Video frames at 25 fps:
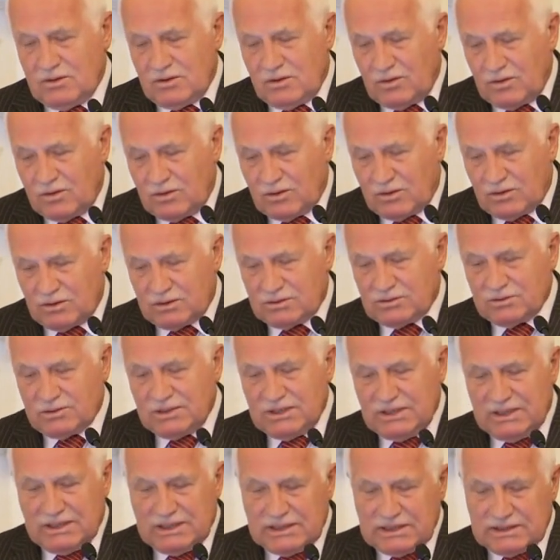or to
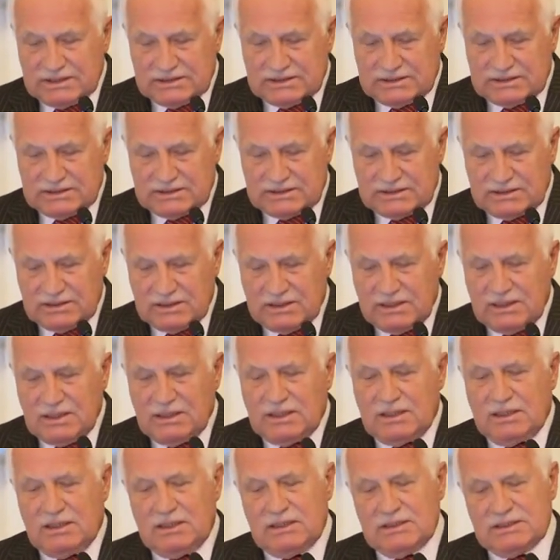the East
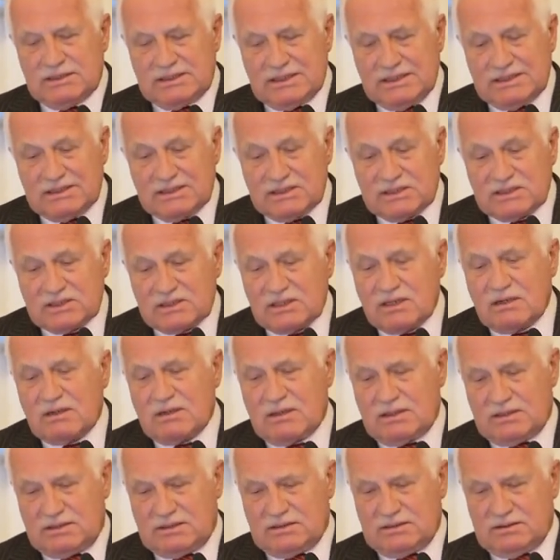is a
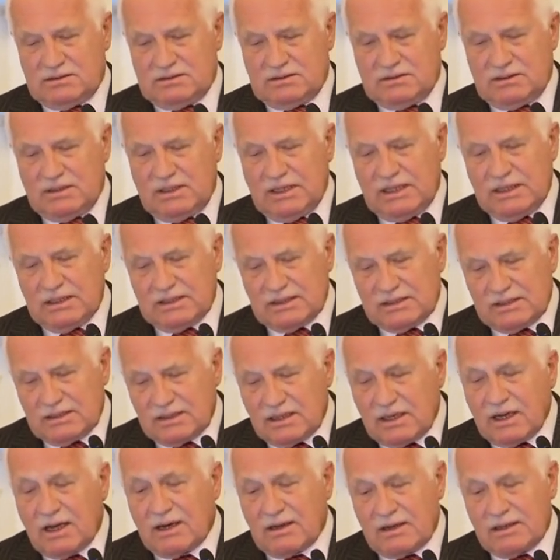certain and
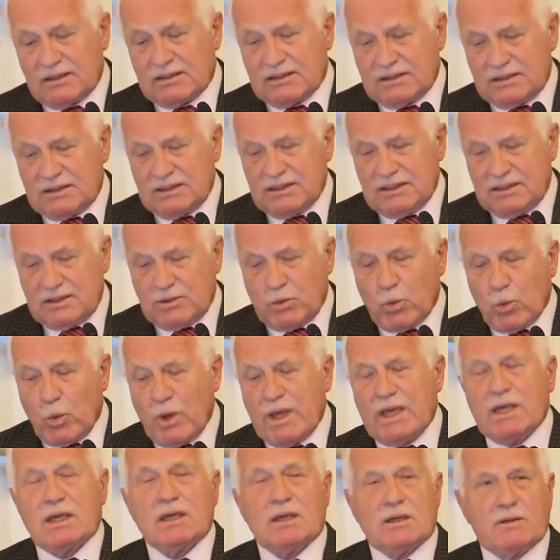guaranteed
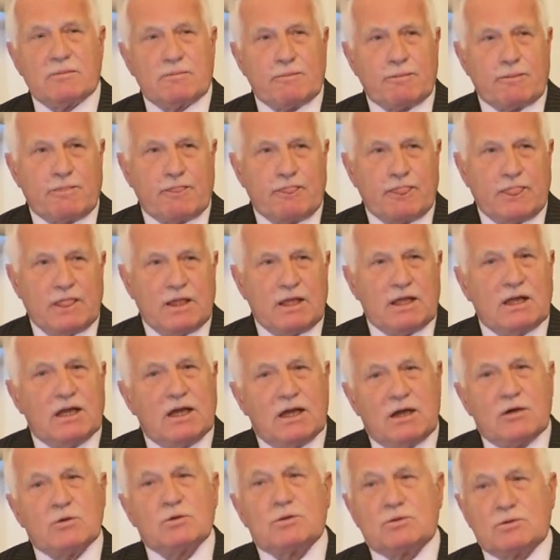way
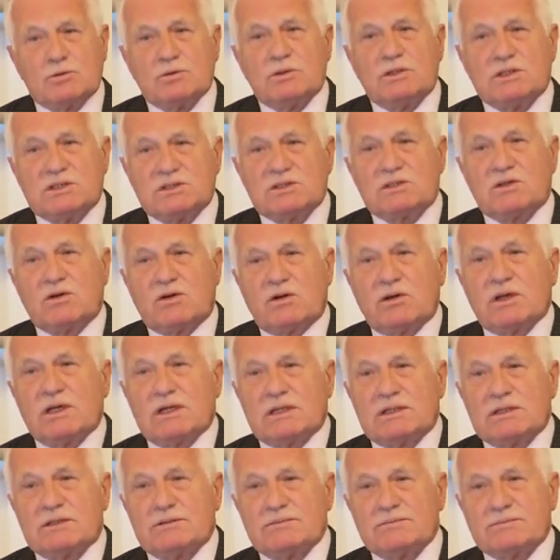how to destroy
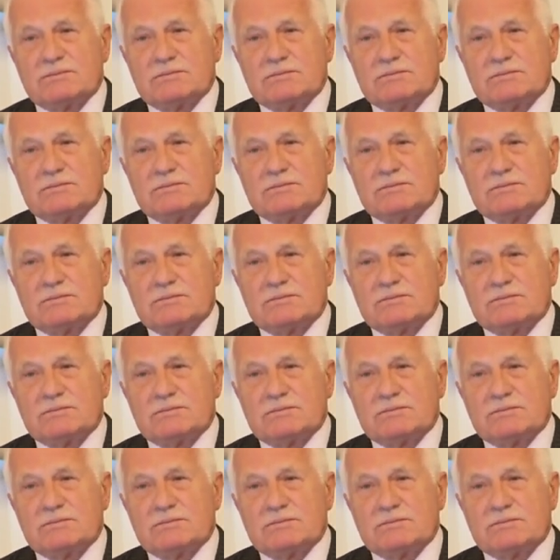it.